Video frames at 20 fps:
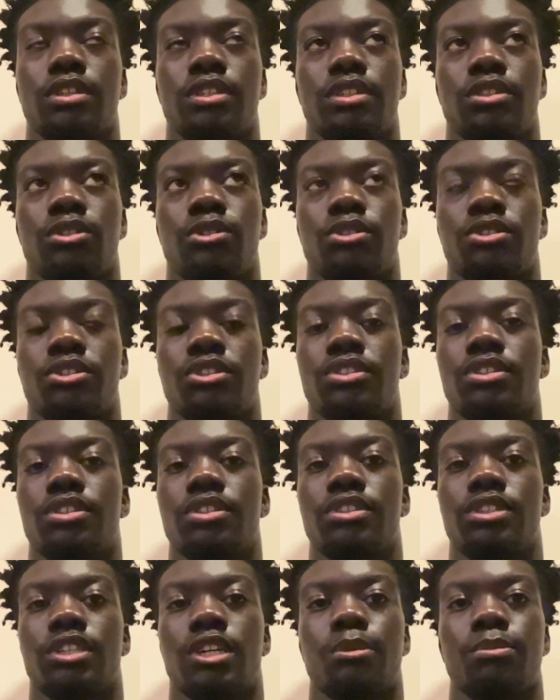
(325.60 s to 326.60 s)
not just
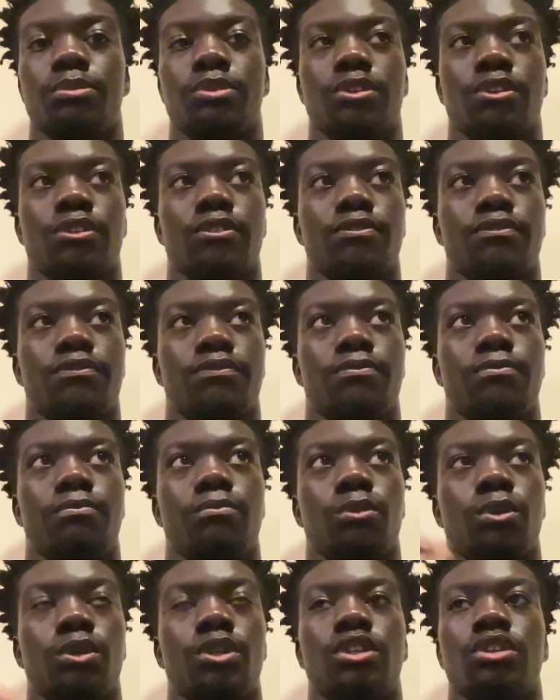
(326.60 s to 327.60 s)
in terms of
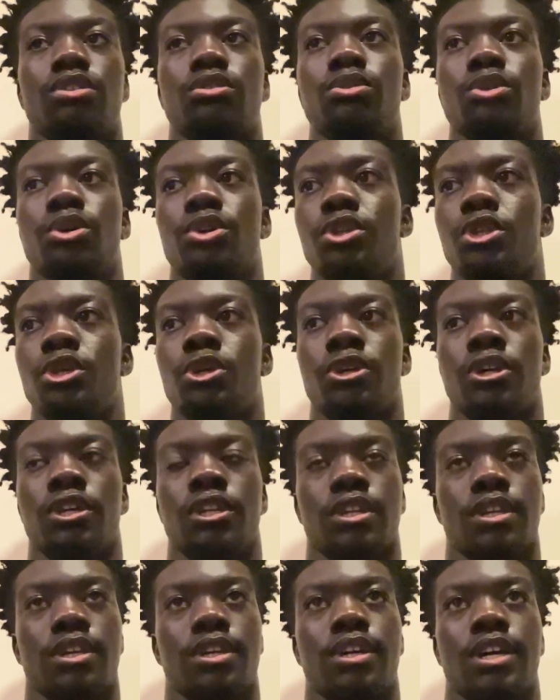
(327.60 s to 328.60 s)
what you're
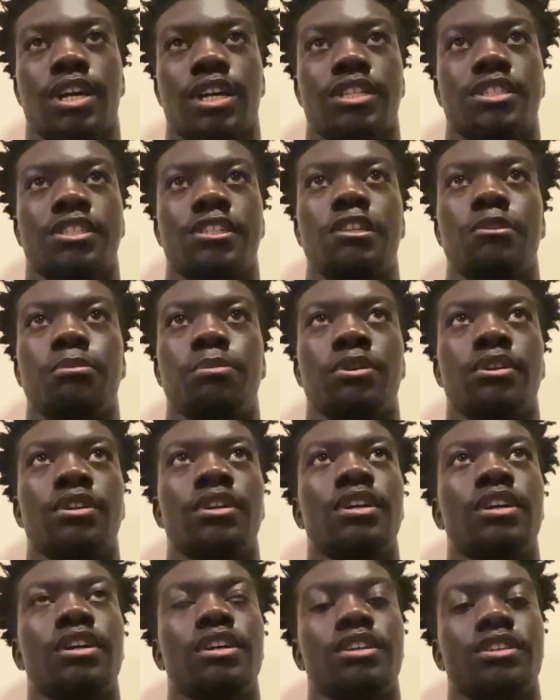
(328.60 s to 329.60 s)
doing actually, but
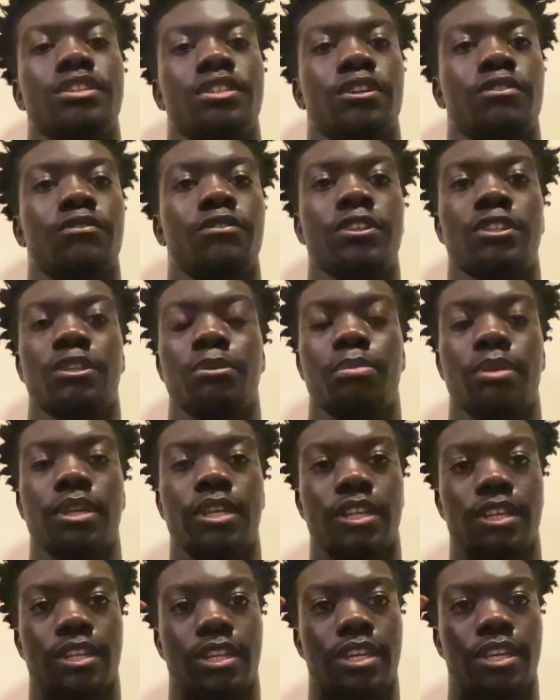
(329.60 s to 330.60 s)
self
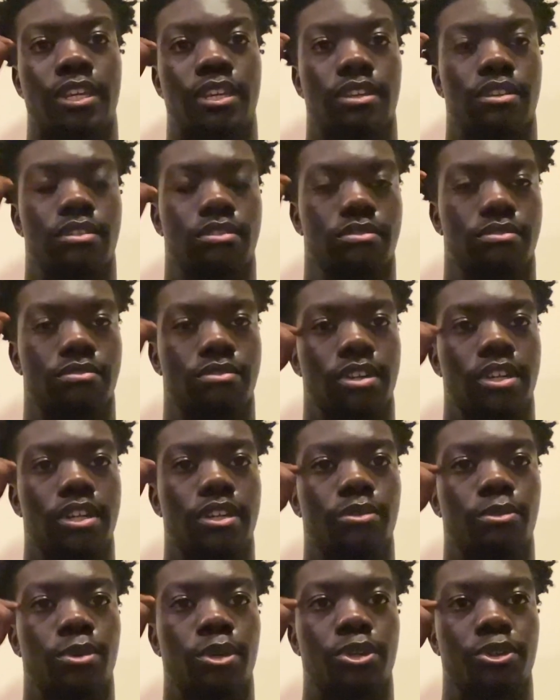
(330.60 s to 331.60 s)
discipline in here, right?
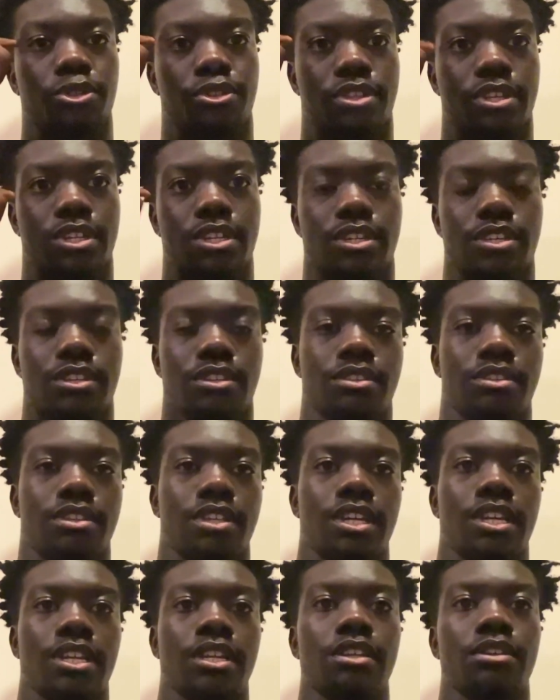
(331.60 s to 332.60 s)
What you're thinking
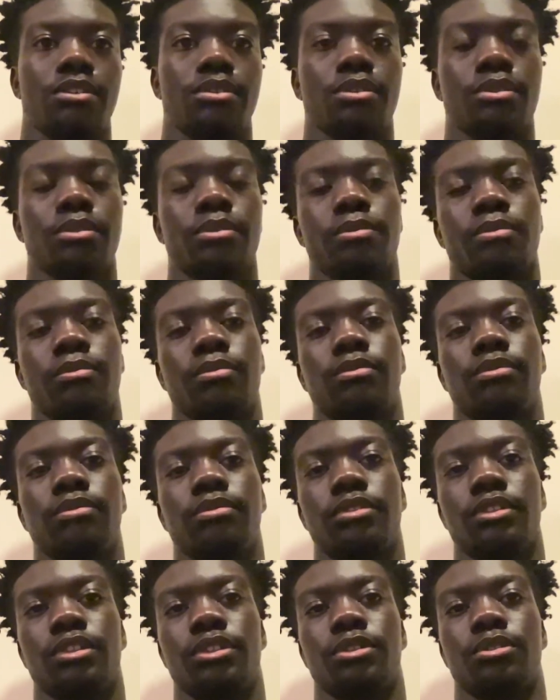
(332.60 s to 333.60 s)
daily,
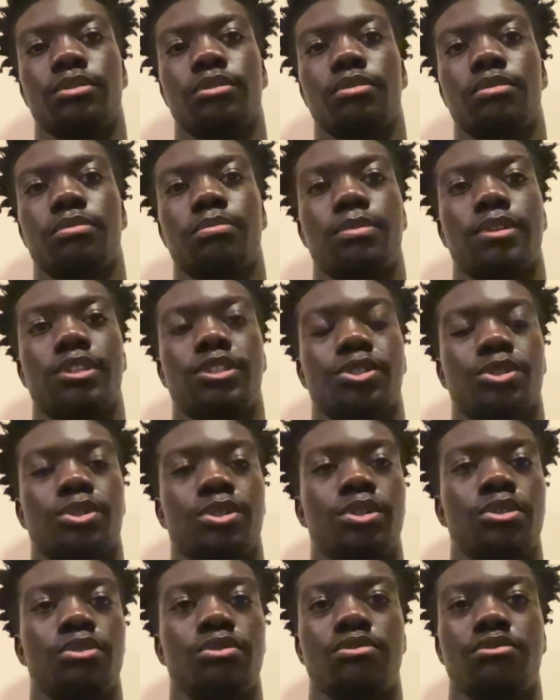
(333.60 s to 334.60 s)
make sure
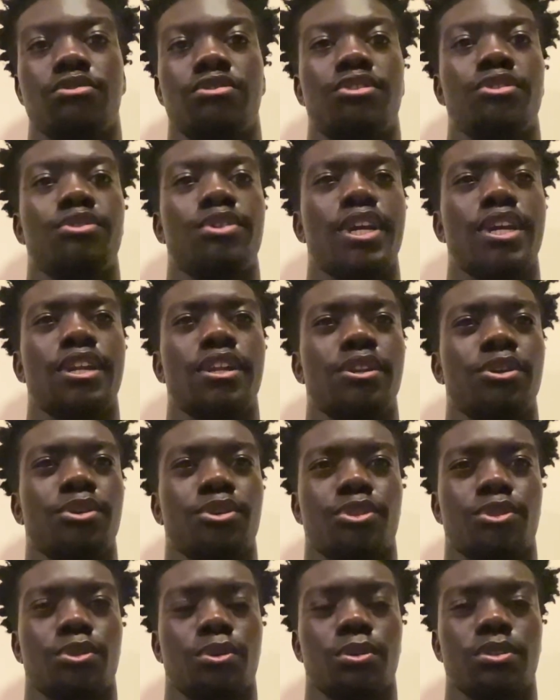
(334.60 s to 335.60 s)
you rein in your
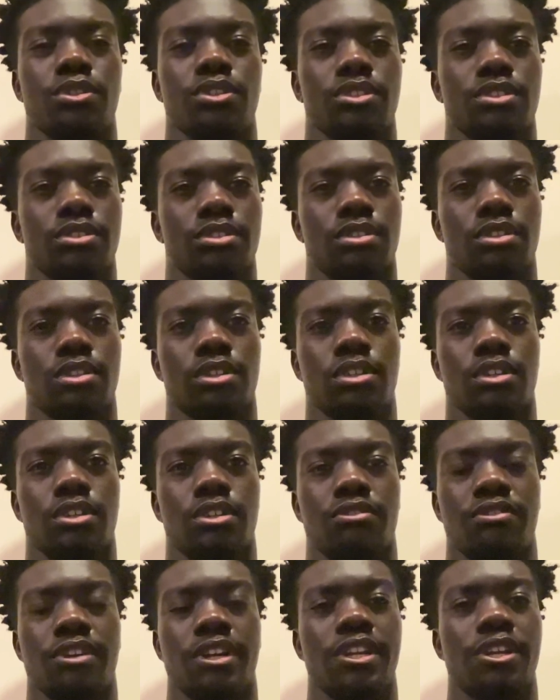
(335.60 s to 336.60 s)
thoughts,
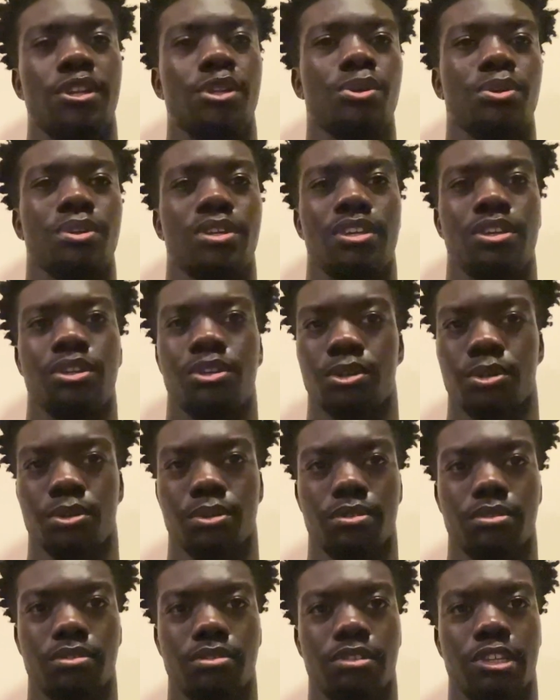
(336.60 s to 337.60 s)
rein in your ego,
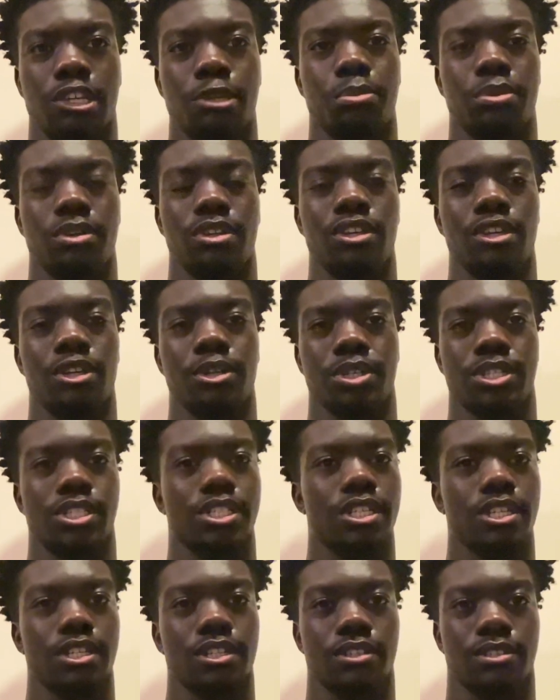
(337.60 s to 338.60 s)
keep your ego in
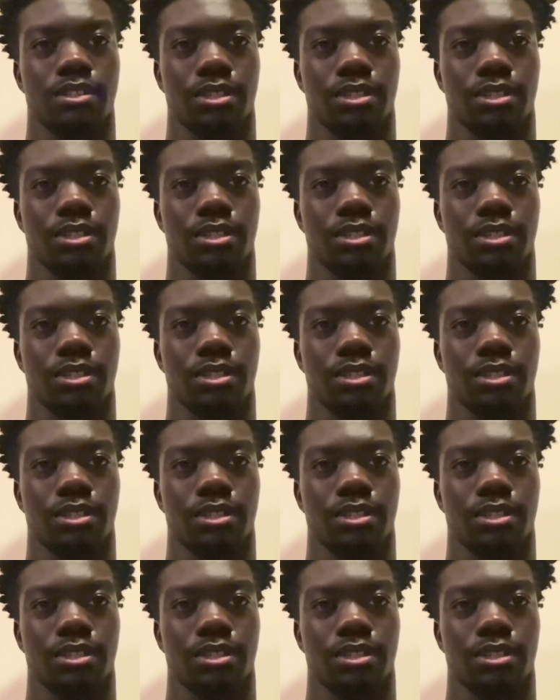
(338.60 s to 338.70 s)
check.